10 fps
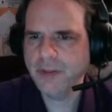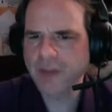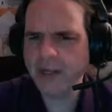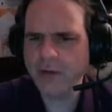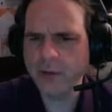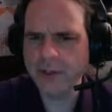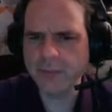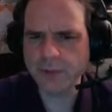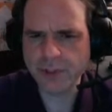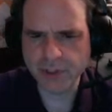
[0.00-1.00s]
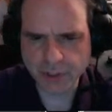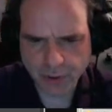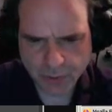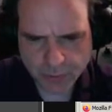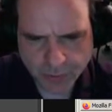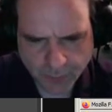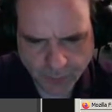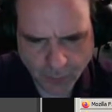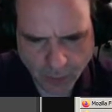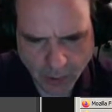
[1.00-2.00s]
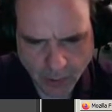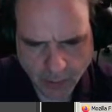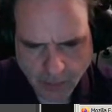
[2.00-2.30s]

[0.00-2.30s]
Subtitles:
that noise, which is used for